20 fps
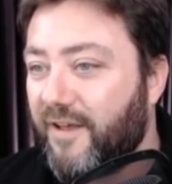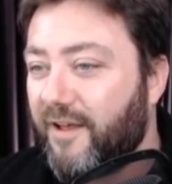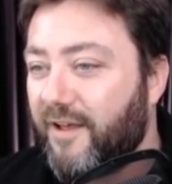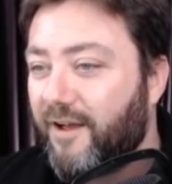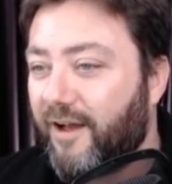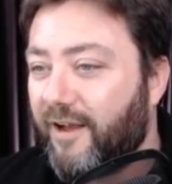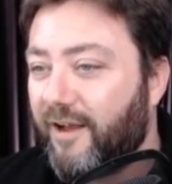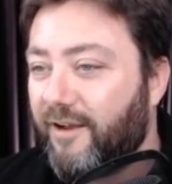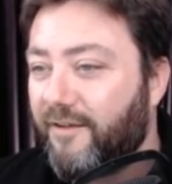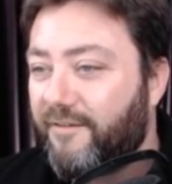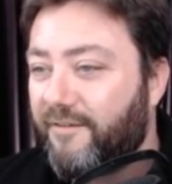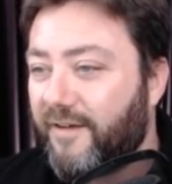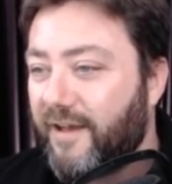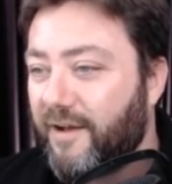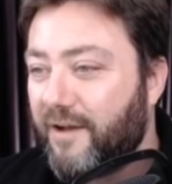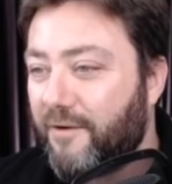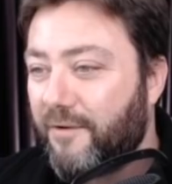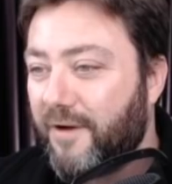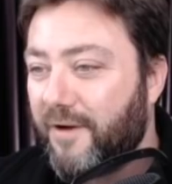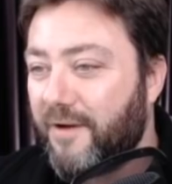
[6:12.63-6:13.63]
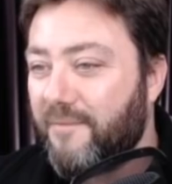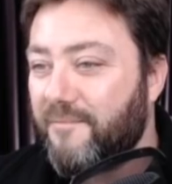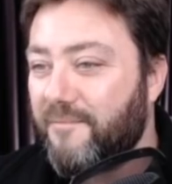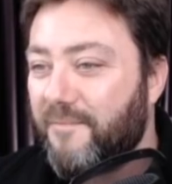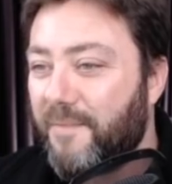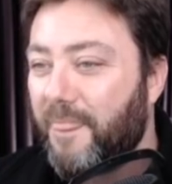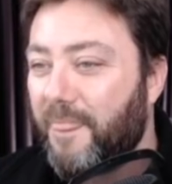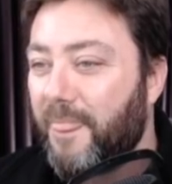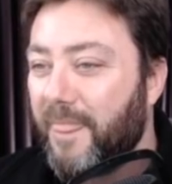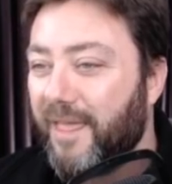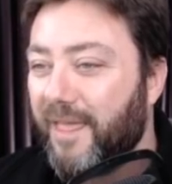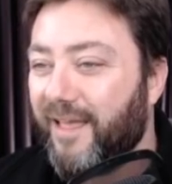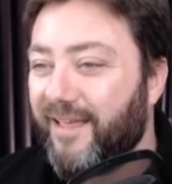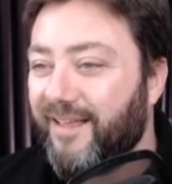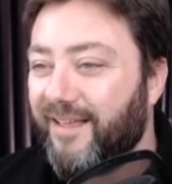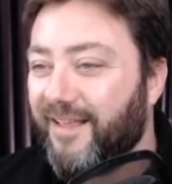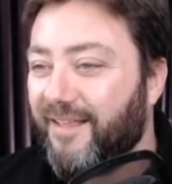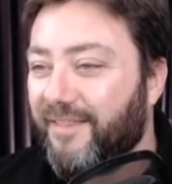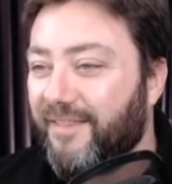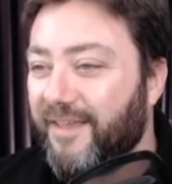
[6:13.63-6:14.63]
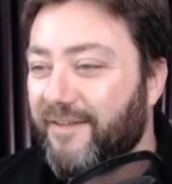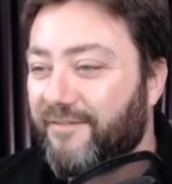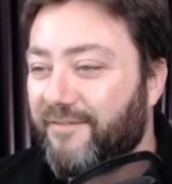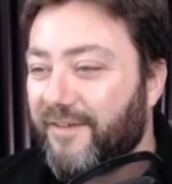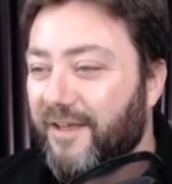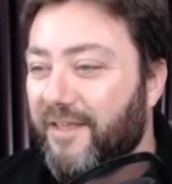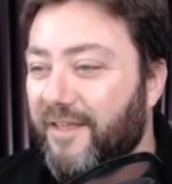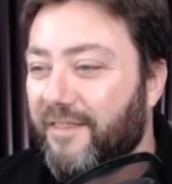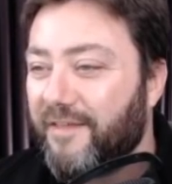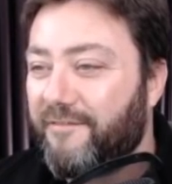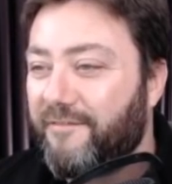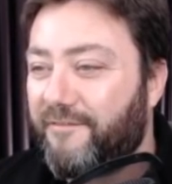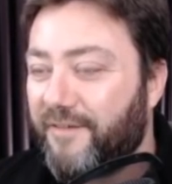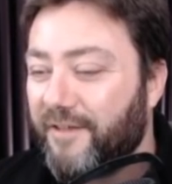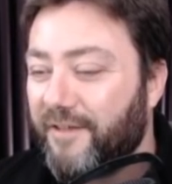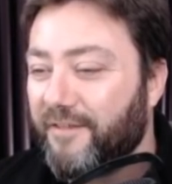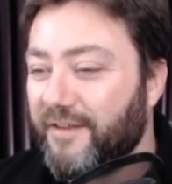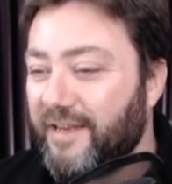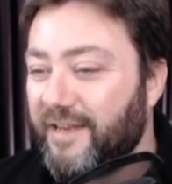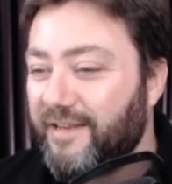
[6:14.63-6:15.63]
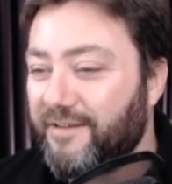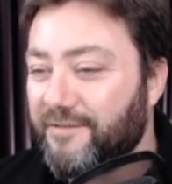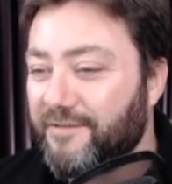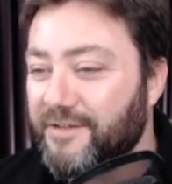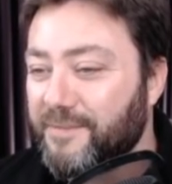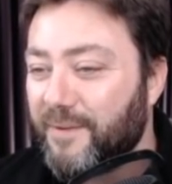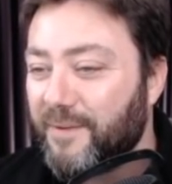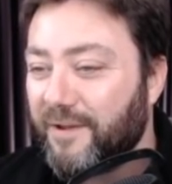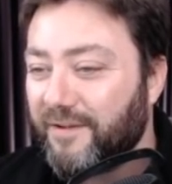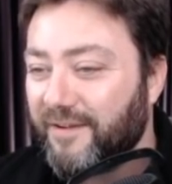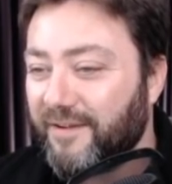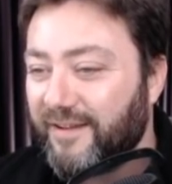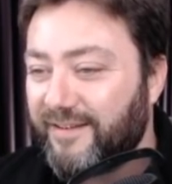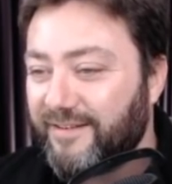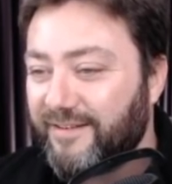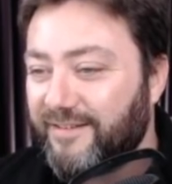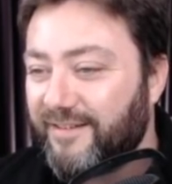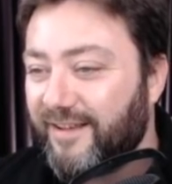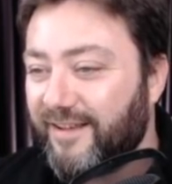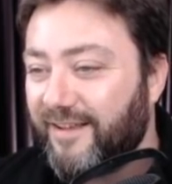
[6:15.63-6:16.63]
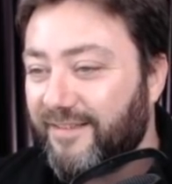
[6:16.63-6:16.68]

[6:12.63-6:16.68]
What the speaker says: I love how they've felt the need to respond. Epic.